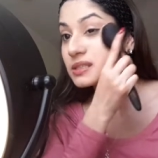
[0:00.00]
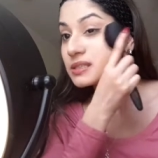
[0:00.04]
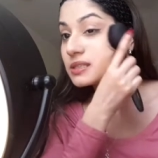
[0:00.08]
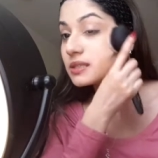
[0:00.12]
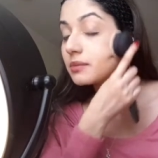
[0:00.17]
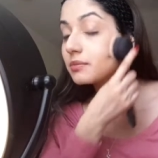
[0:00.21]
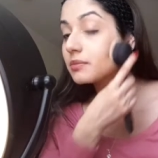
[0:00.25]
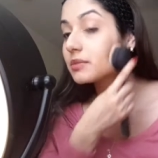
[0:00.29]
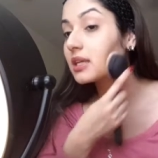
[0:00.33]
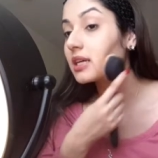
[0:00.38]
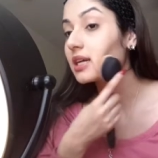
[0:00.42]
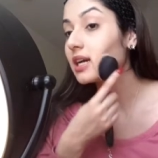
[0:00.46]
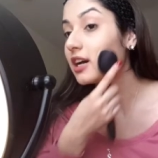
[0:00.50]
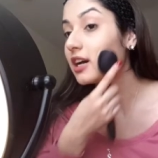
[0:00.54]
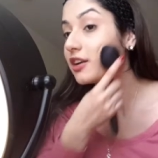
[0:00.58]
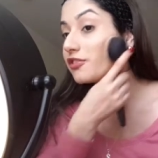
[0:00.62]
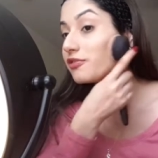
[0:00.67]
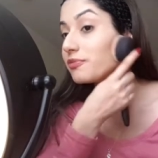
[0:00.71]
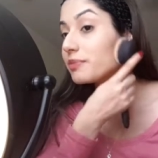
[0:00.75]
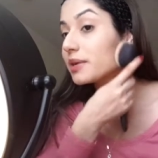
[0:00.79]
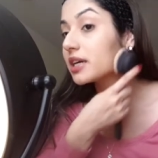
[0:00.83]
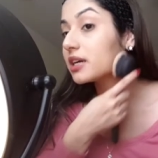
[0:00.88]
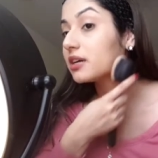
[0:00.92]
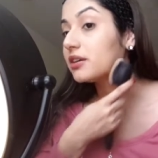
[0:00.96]
something out of
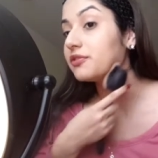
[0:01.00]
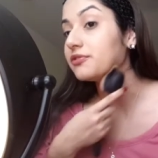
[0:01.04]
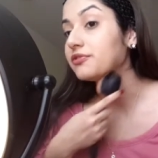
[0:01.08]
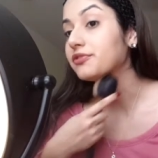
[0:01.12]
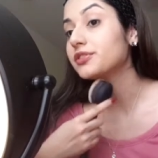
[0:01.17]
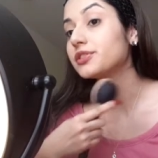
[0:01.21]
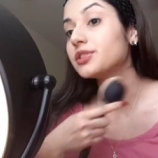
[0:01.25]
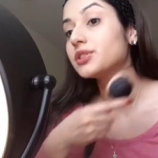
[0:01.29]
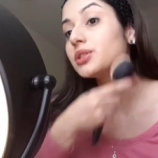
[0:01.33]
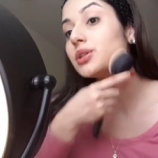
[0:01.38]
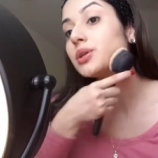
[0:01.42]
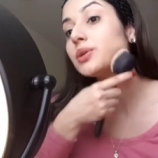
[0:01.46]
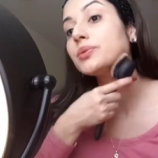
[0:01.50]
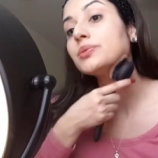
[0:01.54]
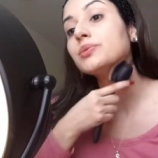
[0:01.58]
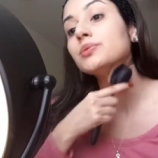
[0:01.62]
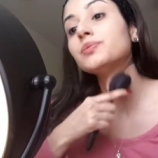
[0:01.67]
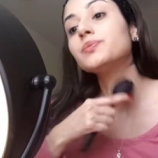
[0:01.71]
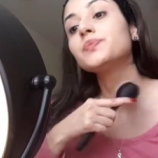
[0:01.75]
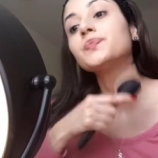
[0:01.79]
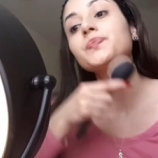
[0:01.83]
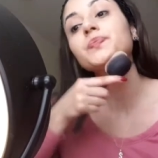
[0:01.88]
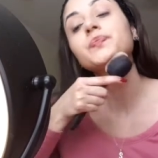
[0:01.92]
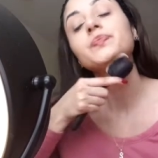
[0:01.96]
my comfort zone,
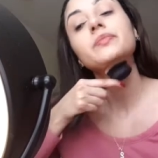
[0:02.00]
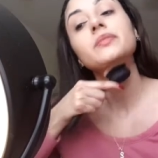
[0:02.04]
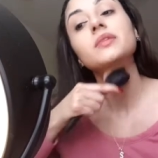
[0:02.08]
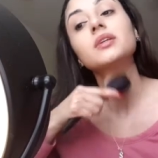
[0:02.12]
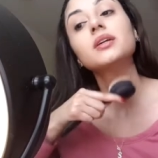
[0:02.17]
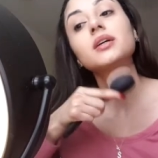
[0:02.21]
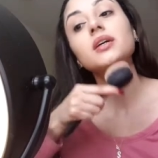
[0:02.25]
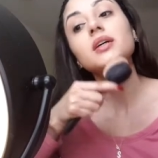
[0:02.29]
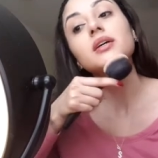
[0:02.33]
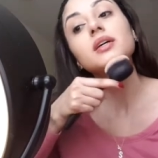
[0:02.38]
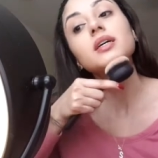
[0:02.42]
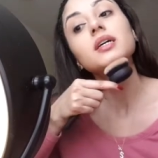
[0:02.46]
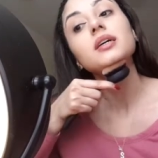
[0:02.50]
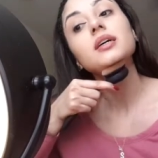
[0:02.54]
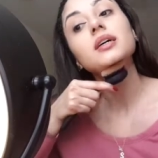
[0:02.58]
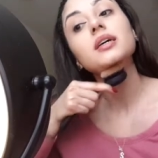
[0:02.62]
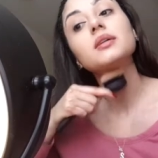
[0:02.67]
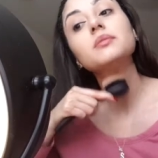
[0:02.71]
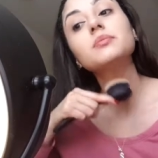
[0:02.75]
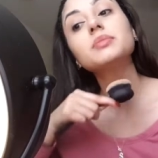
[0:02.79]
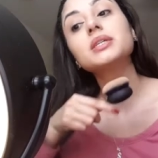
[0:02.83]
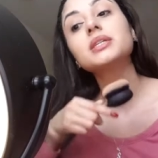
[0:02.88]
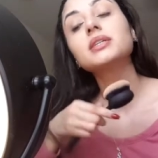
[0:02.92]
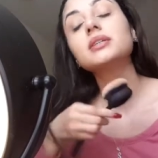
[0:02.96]

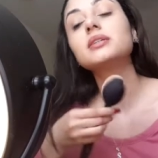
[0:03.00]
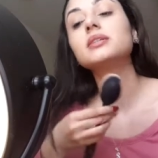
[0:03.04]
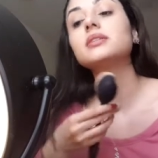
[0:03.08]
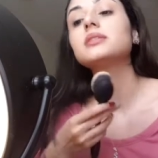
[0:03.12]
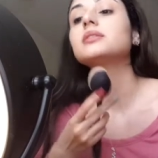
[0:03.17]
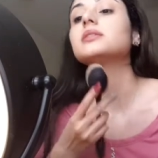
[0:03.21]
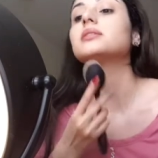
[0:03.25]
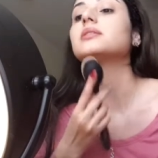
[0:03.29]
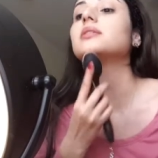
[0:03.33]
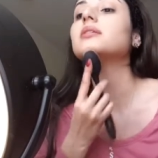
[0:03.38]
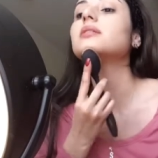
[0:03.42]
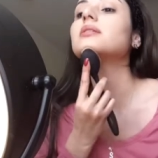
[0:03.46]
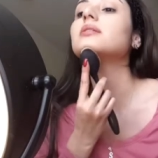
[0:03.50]
and because